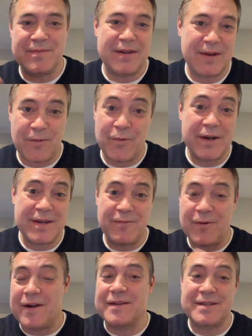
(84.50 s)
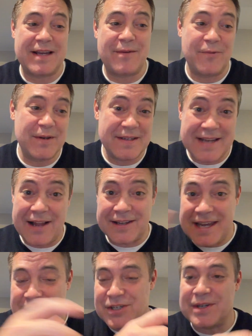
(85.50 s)
about like what he wants, what his
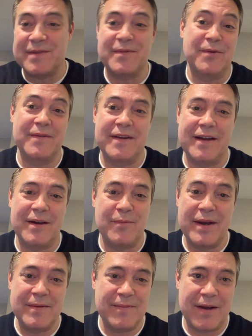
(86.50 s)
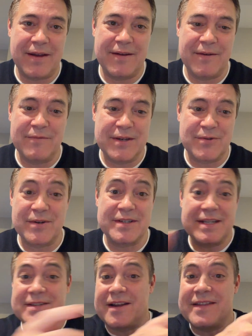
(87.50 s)
allocation or of
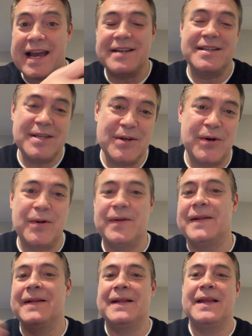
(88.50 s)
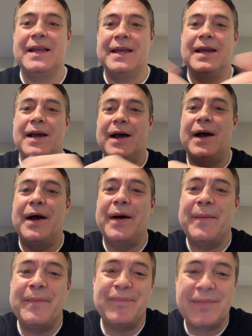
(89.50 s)
interest is on that deal.
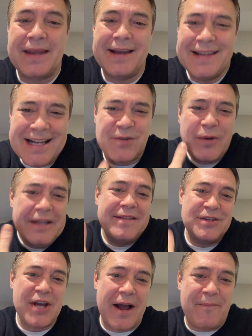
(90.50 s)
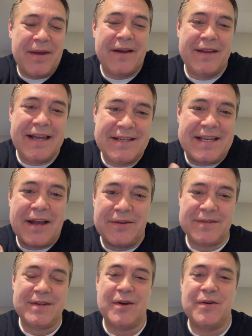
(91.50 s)
And that's really the job in
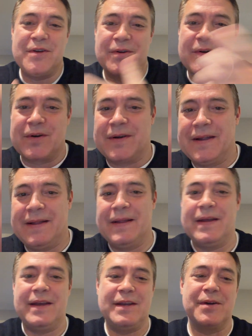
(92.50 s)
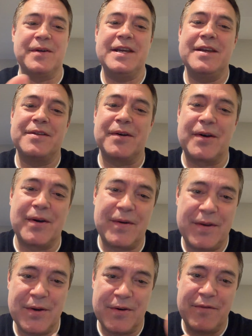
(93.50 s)
sales. So you're
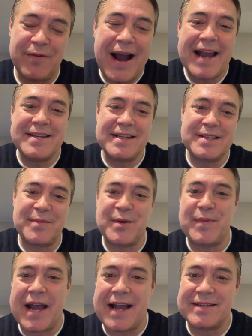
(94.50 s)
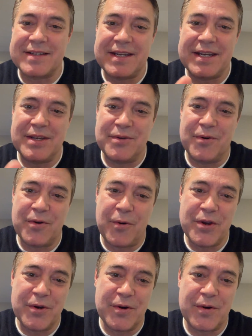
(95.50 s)
advising in some capacity, or
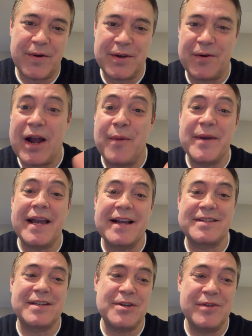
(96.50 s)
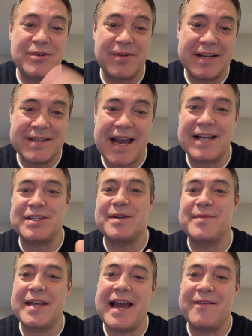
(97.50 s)
you're helping execute a transaction on
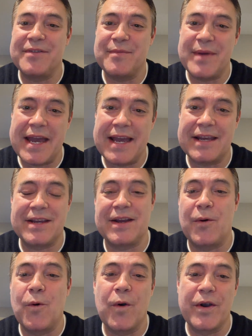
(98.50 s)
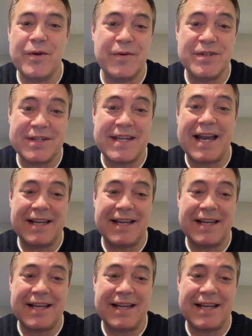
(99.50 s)
behalf of the bank, or you're just